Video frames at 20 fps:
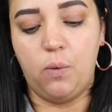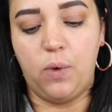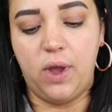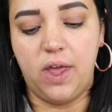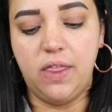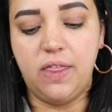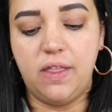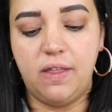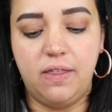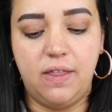
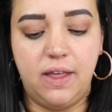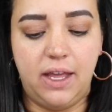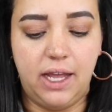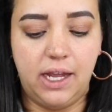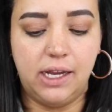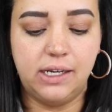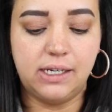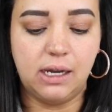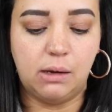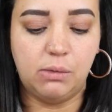with
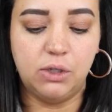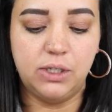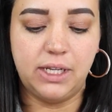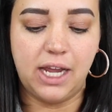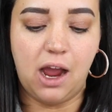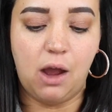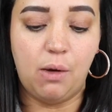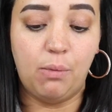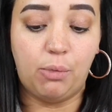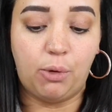the Double
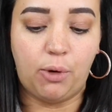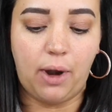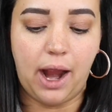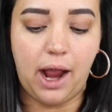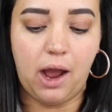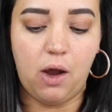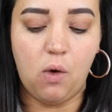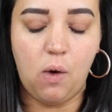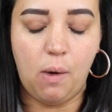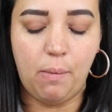Down
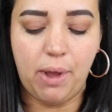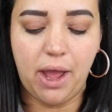Brow